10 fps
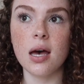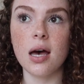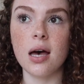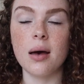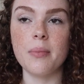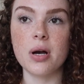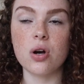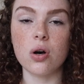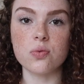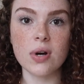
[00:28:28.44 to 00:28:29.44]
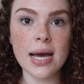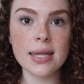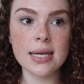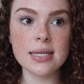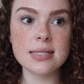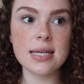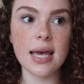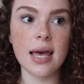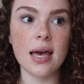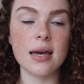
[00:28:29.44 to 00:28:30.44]
called Riley's,
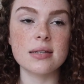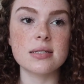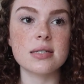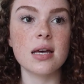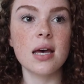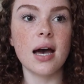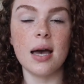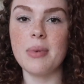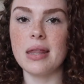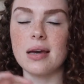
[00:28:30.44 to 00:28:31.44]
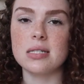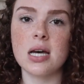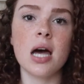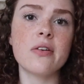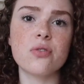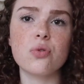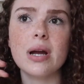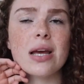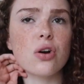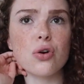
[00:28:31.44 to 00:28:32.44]
and I met like a ton of
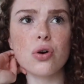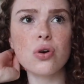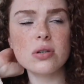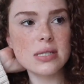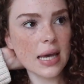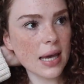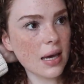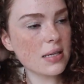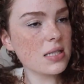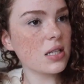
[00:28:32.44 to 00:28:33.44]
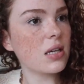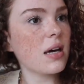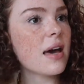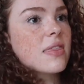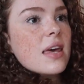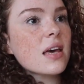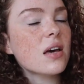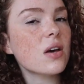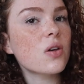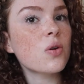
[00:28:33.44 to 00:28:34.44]
great girls. And I
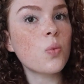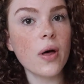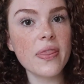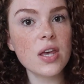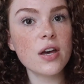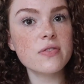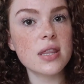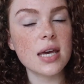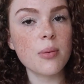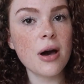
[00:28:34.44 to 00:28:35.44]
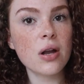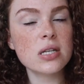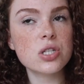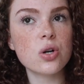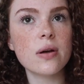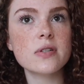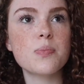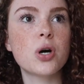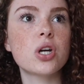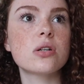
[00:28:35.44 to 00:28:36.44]
think one thing you have to think about is you don't have to
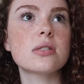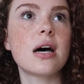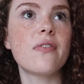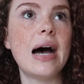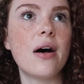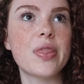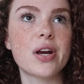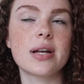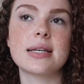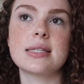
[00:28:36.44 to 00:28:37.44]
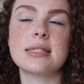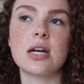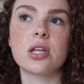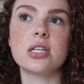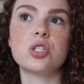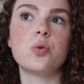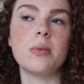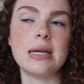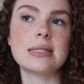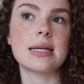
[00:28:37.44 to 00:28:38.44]
put yourself out there necessarily to
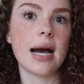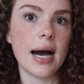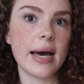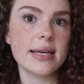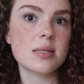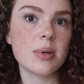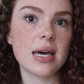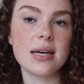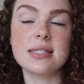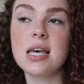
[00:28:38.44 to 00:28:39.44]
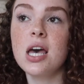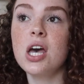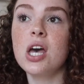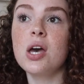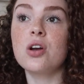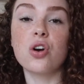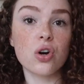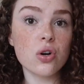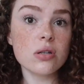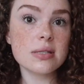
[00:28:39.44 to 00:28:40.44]
meet guys, because
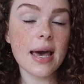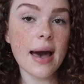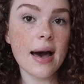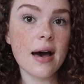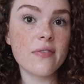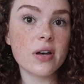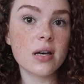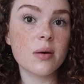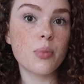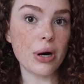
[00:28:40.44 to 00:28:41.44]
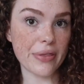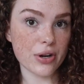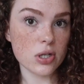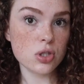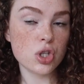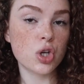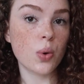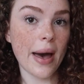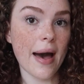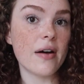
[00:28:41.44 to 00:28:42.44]
girls have brothers who
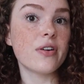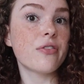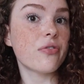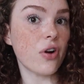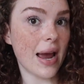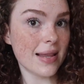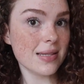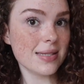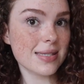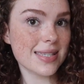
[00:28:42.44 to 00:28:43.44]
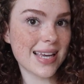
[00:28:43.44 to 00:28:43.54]
have friends.